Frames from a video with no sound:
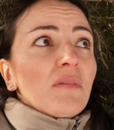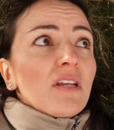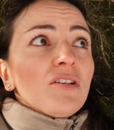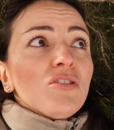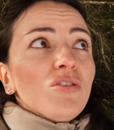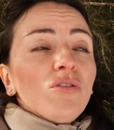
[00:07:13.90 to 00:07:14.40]

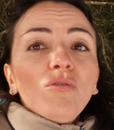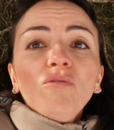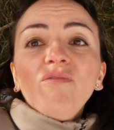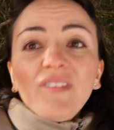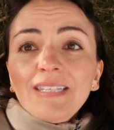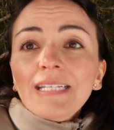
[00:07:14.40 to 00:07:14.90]

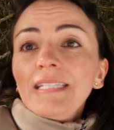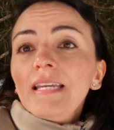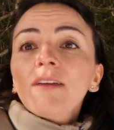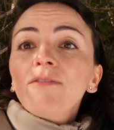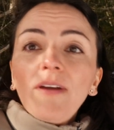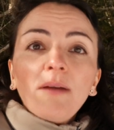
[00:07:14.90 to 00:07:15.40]
into
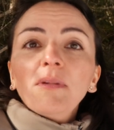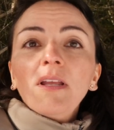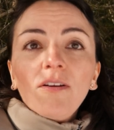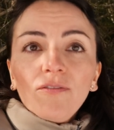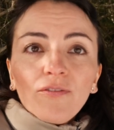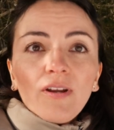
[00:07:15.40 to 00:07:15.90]
visiting
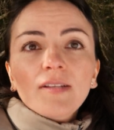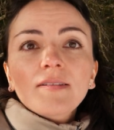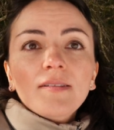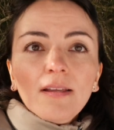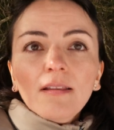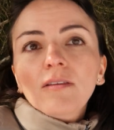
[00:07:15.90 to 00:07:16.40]
family and
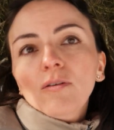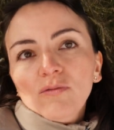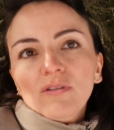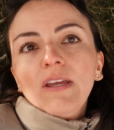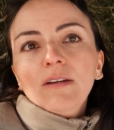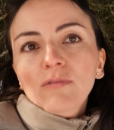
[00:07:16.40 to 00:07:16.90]
friends in
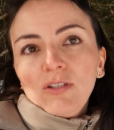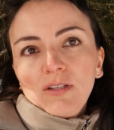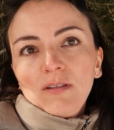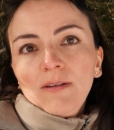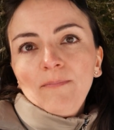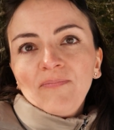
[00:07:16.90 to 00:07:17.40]
those
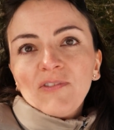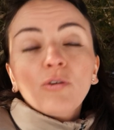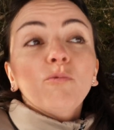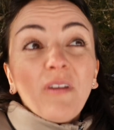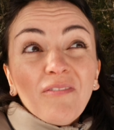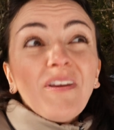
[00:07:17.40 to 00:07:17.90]
languages.
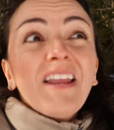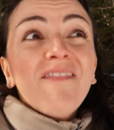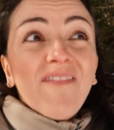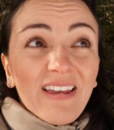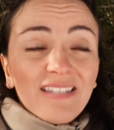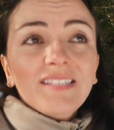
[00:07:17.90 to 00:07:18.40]
So we've
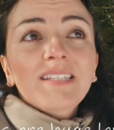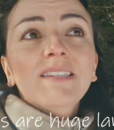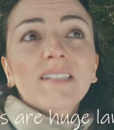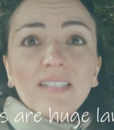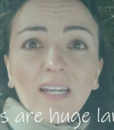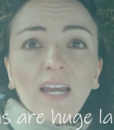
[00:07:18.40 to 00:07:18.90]
invested
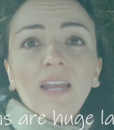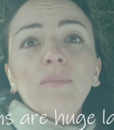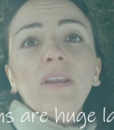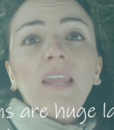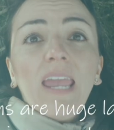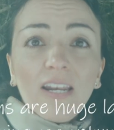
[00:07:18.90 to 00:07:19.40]
the time
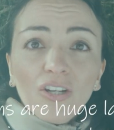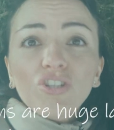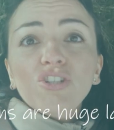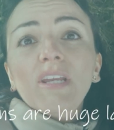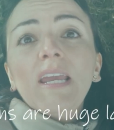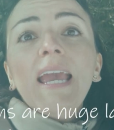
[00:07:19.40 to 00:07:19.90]
and
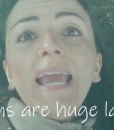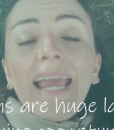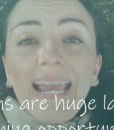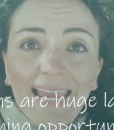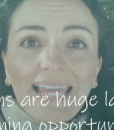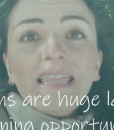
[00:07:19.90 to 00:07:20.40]
energy
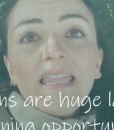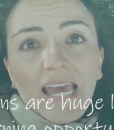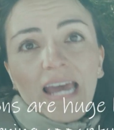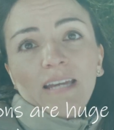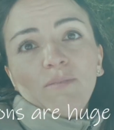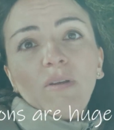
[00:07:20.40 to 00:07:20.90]
in
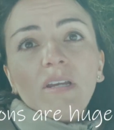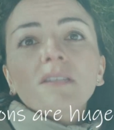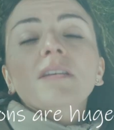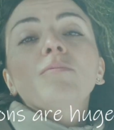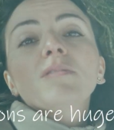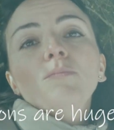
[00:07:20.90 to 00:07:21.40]
that
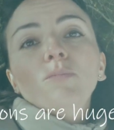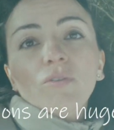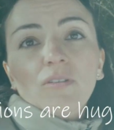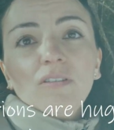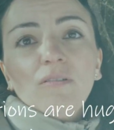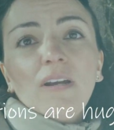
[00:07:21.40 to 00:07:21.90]
because it was
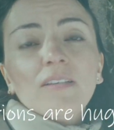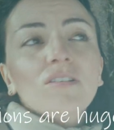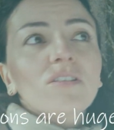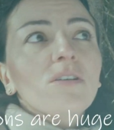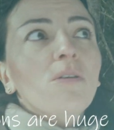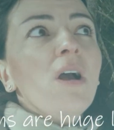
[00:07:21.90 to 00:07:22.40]
important to us.
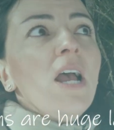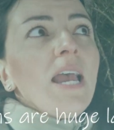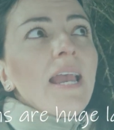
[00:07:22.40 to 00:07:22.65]
So